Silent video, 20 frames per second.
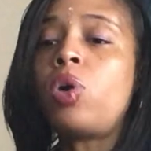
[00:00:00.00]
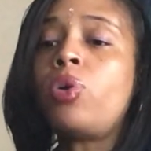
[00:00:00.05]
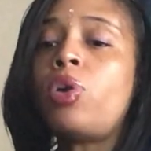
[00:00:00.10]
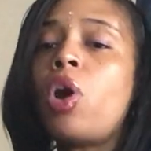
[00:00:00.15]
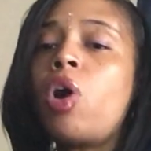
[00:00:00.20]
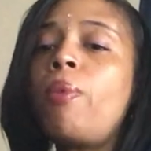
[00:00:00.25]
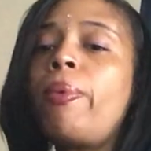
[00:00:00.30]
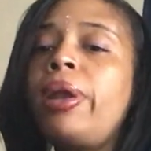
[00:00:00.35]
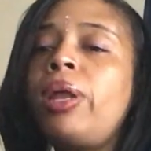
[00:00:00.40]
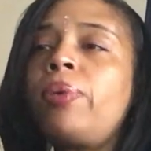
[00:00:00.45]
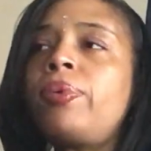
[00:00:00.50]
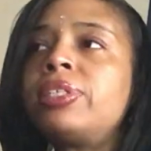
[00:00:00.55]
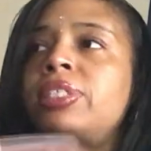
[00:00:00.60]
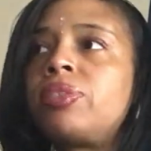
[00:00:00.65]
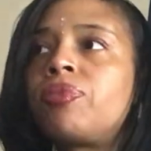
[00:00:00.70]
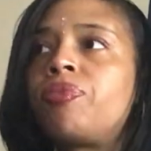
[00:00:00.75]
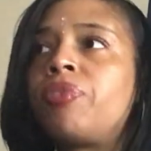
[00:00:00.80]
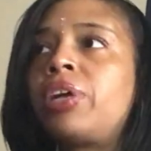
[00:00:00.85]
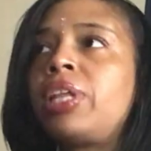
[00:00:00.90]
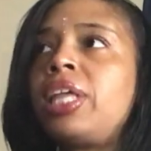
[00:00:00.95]
nobody was
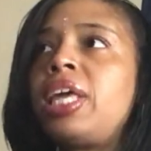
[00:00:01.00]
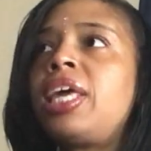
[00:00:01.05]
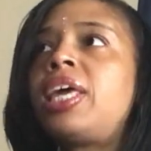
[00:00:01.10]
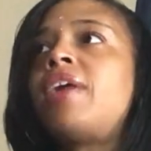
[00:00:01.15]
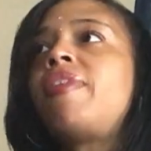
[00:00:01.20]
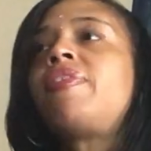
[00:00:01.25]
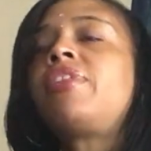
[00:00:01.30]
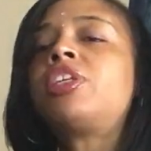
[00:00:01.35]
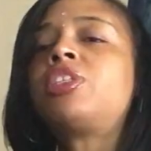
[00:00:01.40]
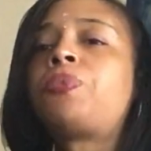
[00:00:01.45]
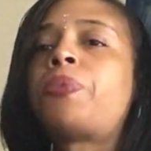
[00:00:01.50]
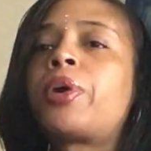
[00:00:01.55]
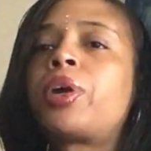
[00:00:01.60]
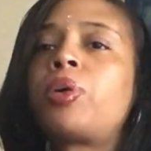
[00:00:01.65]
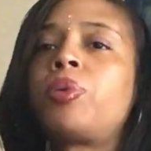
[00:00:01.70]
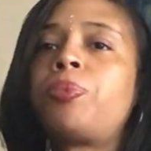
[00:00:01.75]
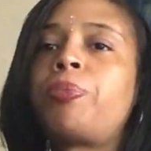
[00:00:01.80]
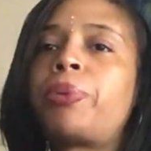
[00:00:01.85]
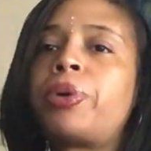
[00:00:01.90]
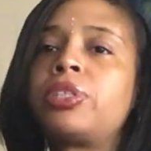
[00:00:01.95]
really giving this
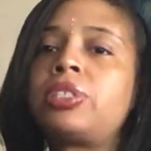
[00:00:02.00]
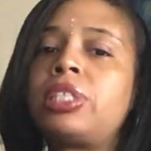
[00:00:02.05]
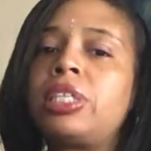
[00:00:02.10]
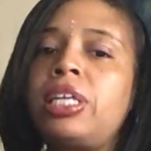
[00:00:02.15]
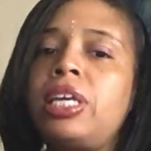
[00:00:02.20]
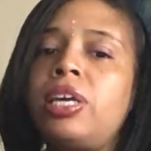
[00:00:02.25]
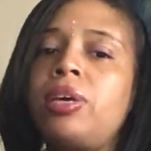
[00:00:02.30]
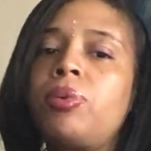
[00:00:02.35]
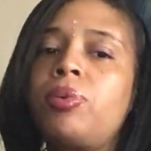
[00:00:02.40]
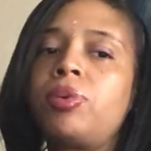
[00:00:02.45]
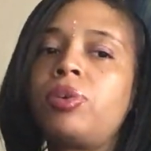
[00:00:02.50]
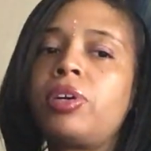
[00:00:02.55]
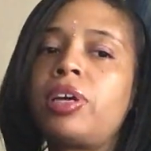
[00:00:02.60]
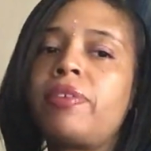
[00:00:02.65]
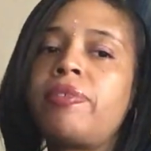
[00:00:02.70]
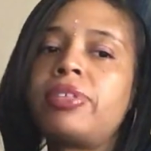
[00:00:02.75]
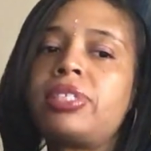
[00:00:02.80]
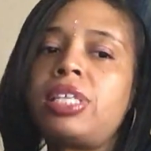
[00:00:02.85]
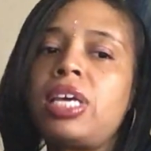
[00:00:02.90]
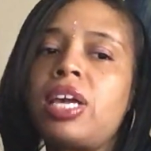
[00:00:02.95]
person equal
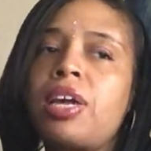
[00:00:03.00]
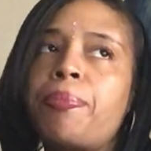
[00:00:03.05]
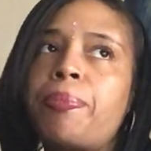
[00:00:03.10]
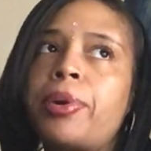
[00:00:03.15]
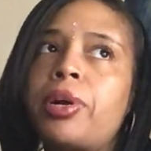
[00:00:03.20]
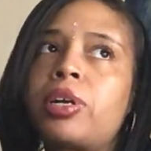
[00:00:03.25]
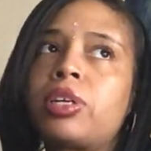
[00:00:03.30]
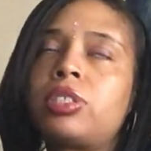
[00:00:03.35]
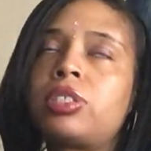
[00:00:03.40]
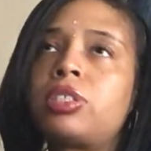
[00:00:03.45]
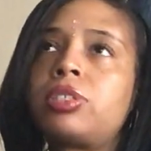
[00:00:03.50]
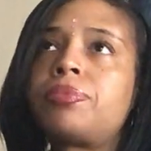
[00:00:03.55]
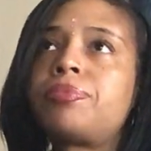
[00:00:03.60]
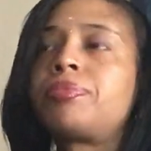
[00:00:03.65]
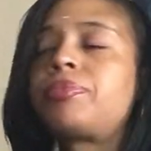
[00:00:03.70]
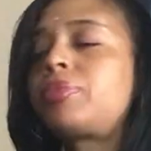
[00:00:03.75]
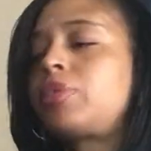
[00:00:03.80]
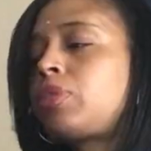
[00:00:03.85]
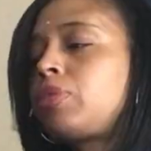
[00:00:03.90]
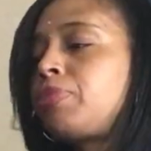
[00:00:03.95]
give and take perks.
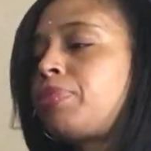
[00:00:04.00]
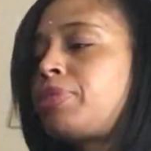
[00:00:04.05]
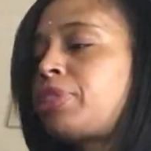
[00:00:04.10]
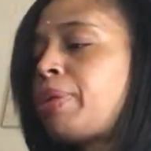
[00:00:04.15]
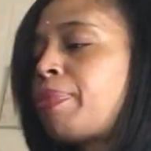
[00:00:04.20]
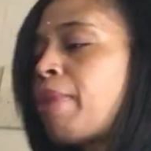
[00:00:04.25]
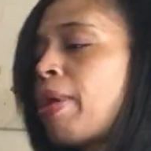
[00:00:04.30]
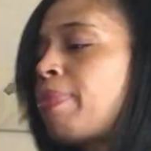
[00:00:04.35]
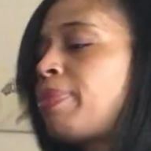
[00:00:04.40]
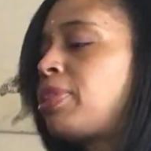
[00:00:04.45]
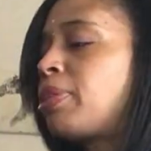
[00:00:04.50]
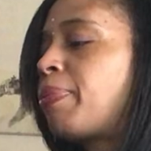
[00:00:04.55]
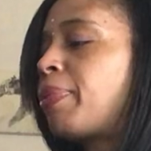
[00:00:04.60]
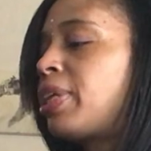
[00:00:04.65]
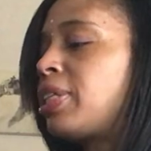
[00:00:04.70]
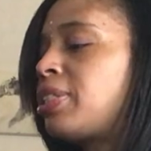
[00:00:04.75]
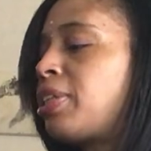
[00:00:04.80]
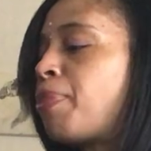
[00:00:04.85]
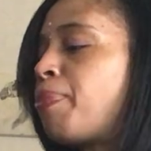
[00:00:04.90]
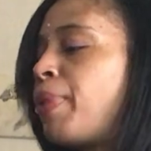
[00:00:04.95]
So maybe
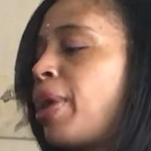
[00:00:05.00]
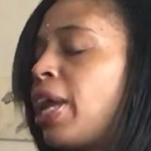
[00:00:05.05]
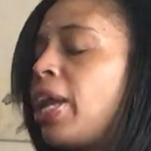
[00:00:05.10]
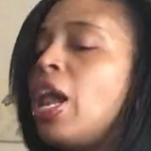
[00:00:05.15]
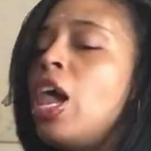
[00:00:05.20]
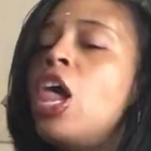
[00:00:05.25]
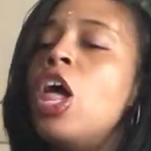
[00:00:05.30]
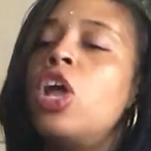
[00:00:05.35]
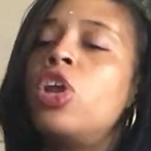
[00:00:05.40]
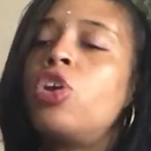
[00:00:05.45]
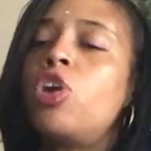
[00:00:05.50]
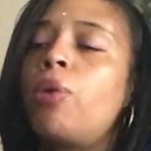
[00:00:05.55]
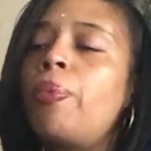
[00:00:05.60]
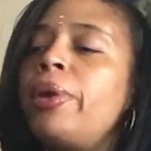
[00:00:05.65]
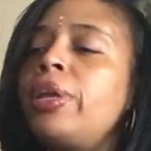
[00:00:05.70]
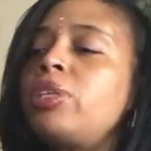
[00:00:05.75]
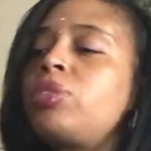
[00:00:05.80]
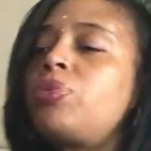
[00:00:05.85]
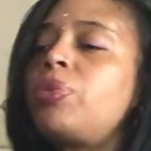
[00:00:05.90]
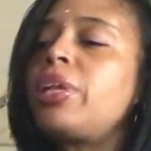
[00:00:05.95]
somebody's in pain.
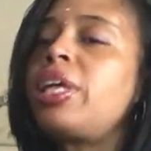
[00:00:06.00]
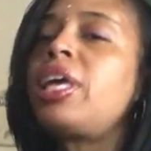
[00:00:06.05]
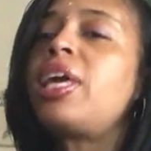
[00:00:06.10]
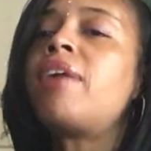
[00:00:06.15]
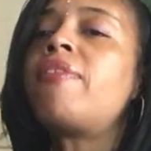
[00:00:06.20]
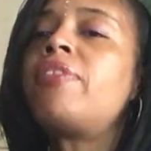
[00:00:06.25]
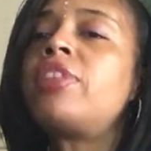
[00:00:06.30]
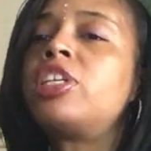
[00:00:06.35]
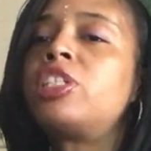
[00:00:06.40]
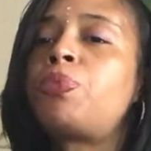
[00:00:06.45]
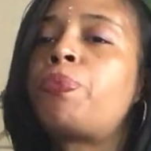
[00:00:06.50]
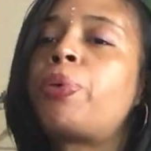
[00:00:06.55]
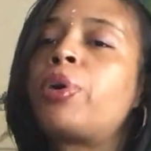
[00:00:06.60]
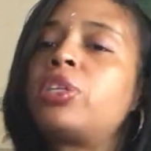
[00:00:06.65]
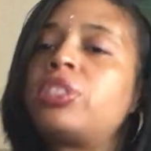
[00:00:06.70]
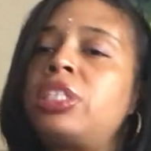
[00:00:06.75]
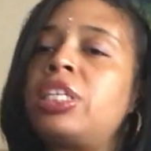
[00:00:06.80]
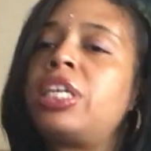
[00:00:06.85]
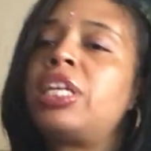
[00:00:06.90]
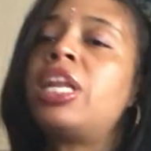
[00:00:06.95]
Nobody's really giving this
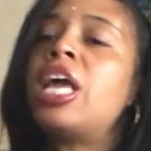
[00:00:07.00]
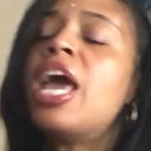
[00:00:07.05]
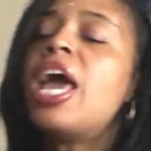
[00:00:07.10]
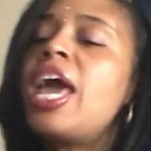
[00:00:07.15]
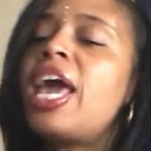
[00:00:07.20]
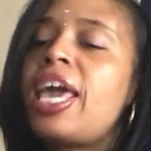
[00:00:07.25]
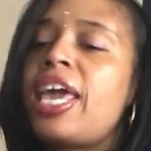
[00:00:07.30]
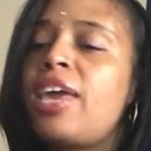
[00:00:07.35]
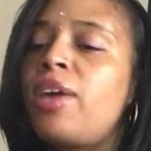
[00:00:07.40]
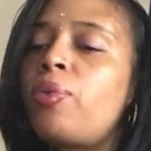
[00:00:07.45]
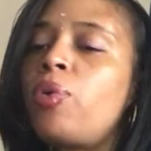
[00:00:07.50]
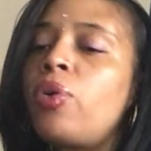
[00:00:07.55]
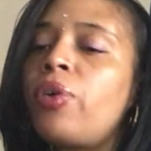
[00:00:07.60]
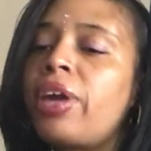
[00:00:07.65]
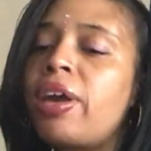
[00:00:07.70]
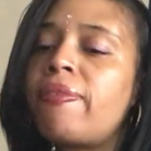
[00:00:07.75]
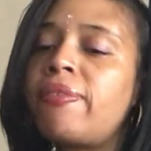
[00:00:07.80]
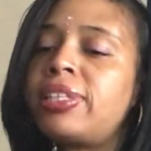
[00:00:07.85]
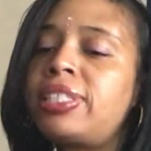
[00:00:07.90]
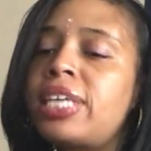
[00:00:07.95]
person equal
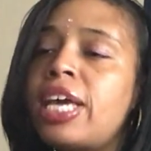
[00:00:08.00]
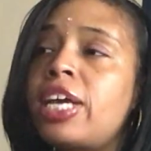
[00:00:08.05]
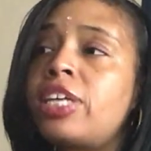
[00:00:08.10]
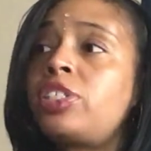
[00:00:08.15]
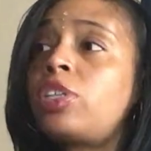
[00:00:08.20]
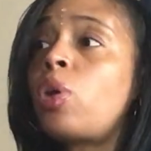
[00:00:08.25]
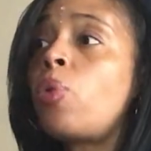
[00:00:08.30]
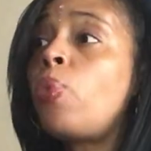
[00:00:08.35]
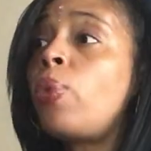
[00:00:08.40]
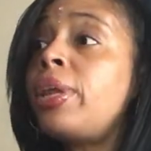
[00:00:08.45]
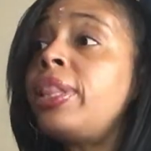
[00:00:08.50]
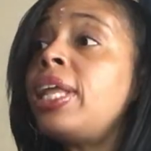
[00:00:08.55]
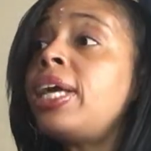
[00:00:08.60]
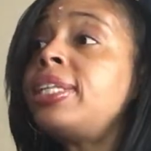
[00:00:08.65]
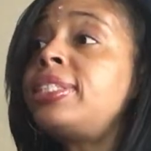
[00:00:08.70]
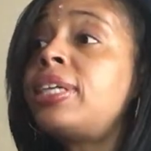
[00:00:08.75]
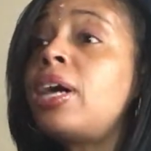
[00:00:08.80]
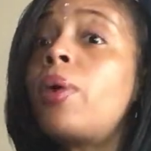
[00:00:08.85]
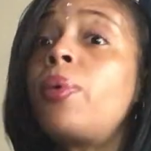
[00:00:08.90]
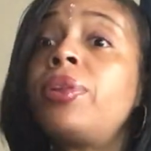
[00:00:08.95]
give and take. So when they
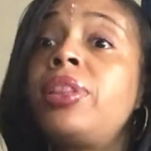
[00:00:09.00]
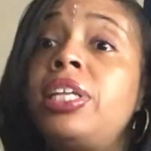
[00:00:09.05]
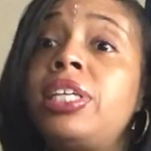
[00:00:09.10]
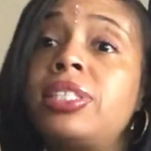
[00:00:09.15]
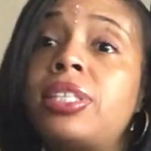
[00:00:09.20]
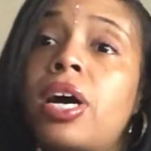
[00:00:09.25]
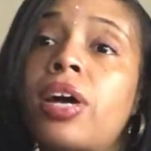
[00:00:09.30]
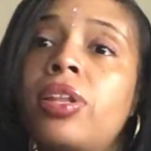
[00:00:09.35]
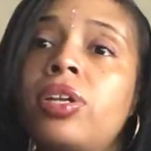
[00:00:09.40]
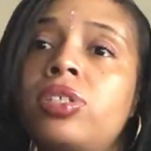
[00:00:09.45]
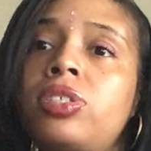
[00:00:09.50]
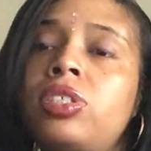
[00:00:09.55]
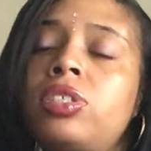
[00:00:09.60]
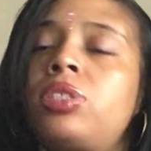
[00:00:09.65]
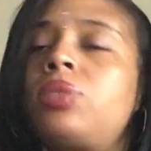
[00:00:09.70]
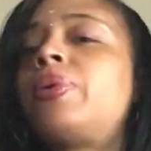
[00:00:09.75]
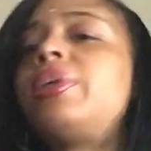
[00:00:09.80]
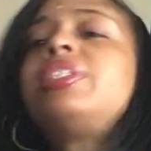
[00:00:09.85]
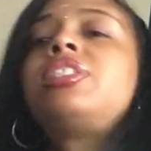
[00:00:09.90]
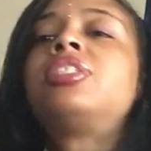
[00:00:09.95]
dealt with these other
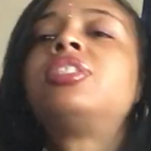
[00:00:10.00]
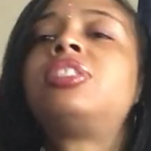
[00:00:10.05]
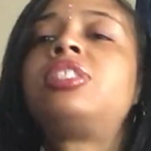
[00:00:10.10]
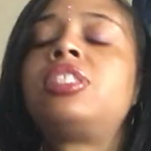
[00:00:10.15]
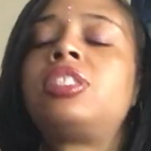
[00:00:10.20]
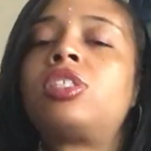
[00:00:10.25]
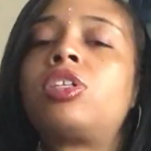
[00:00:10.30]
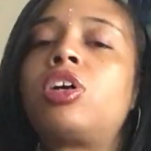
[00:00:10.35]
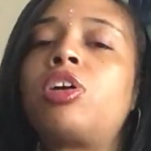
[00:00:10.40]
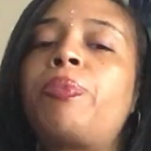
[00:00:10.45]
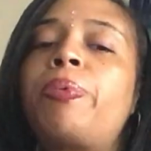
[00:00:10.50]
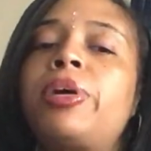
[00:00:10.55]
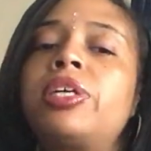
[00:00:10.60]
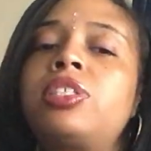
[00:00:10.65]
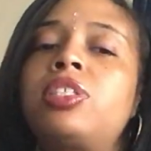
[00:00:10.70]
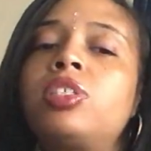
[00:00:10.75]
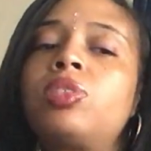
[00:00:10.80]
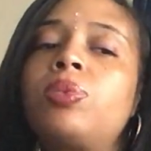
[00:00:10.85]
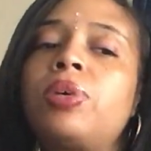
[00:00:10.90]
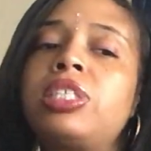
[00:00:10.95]
situations, these third party
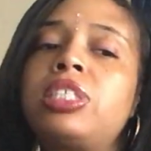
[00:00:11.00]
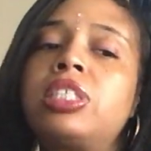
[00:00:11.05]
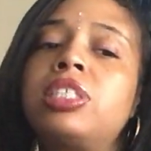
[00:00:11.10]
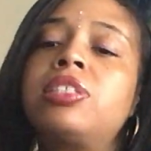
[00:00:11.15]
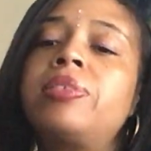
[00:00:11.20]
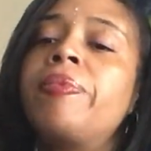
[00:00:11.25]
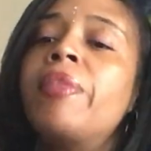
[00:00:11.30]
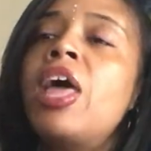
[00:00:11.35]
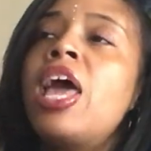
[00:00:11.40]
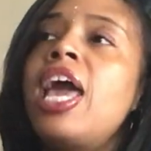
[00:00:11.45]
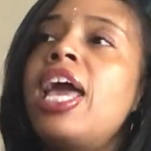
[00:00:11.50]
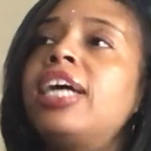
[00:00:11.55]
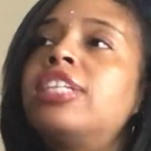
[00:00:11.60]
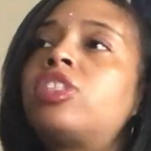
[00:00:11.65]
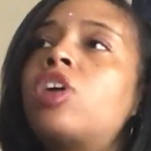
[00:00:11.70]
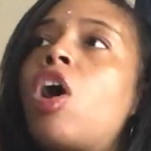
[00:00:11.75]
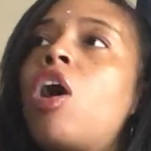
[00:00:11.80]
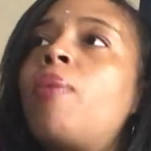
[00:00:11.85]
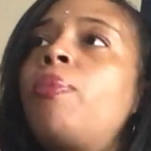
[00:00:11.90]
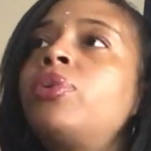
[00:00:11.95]
situations, it's
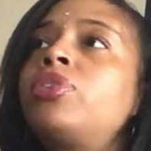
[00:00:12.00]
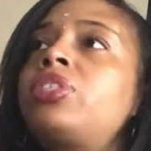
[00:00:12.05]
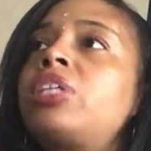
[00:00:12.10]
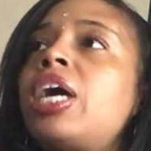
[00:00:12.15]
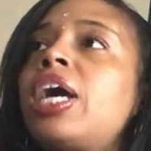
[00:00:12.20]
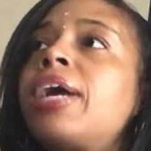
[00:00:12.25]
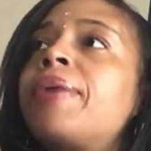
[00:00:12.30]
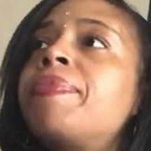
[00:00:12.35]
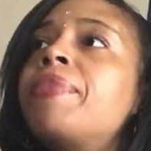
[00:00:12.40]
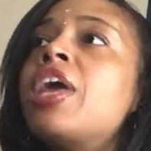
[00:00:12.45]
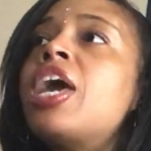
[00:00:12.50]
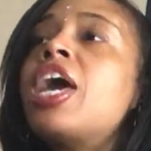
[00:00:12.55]
almost like